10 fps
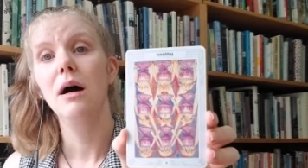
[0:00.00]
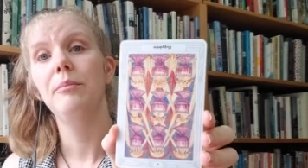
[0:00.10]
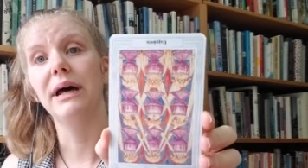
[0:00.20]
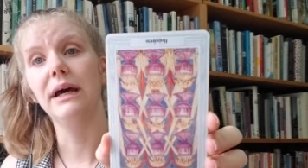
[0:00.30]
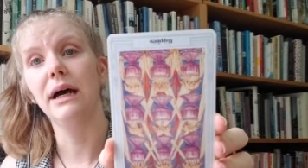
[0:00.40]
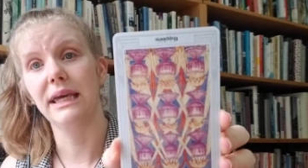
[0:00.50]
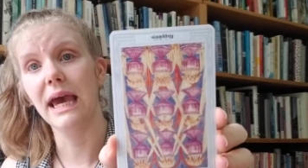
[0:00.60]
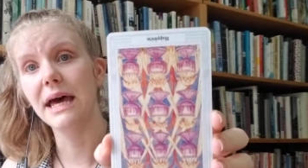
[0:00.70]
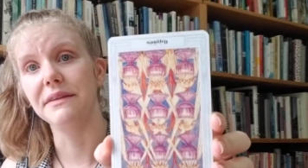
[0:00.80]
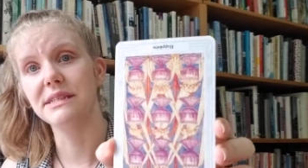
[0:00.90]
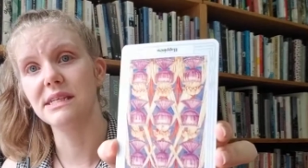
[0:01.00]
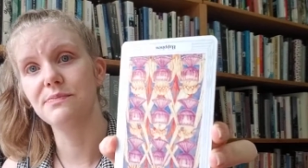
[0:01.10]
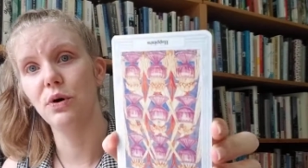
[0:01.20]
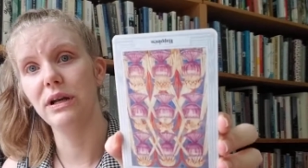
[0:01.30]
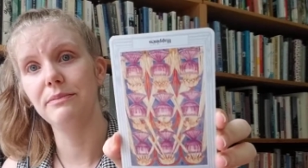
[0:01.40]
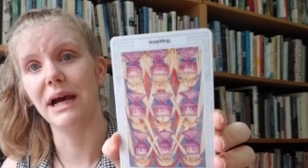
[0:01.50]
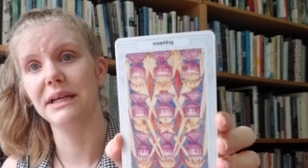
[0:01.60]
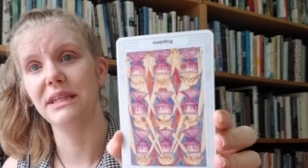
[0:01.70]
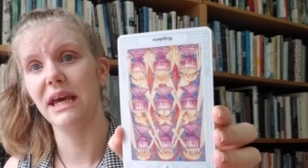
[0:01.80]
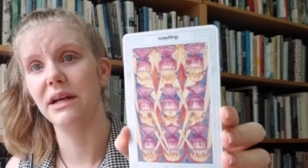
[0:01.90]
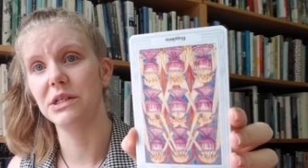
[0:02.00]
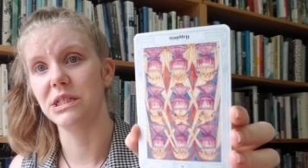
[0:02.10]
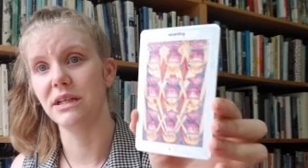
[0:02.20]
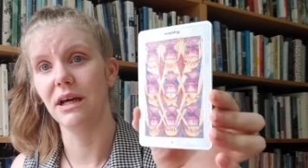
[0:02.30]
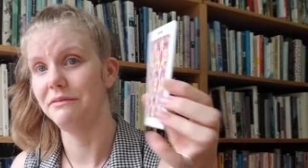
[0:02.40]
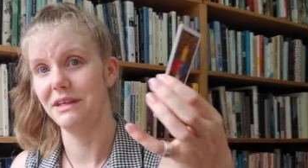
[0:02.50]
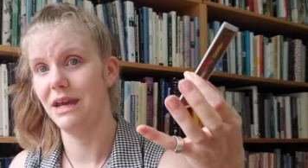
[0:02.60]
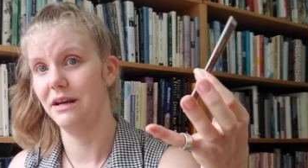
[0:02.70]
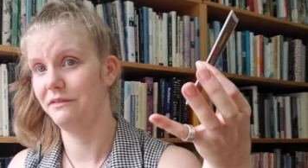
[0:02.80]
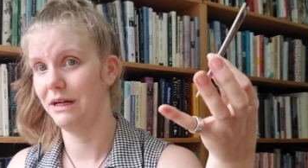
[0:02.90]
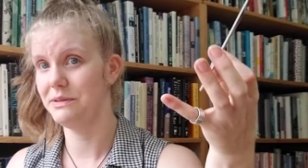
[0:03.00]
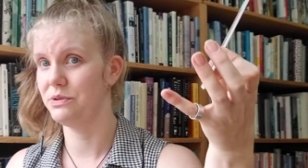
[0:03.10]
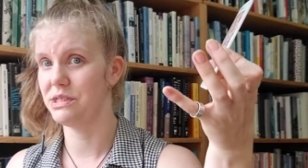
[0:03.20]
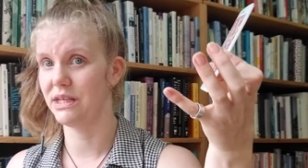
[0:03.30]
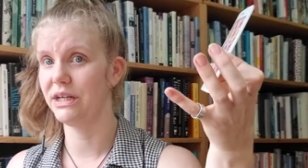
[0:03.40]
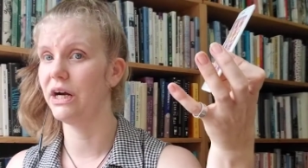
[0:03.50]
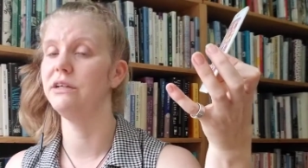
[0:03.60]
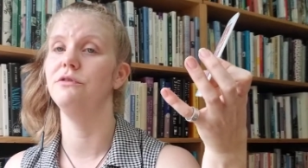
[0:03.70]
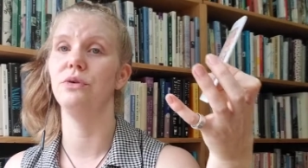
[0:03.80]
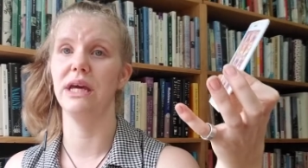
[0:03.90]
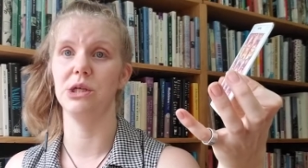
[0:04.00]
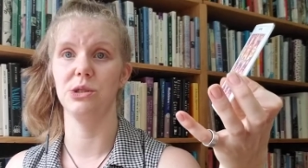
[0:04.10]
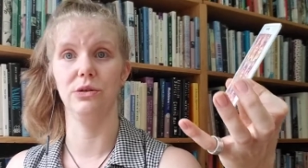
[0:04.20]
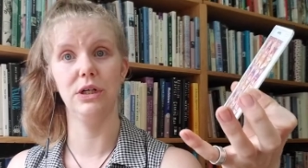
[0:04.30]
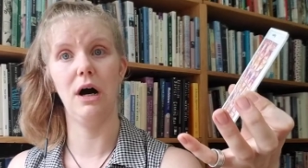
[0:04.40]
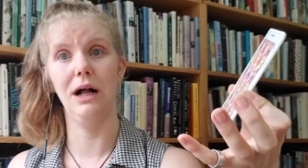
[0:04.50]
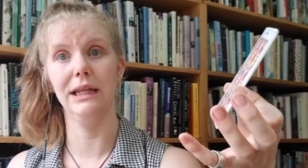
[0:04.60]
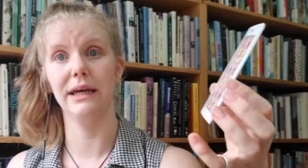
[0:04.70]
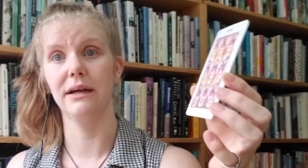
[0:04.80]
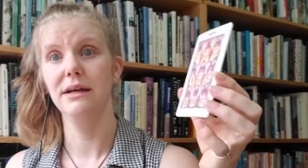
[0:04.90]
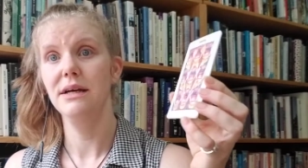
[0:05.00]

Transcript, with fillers: But again, this is pointing back at the energy of the Eight of Cups, which is the card of vocational calling.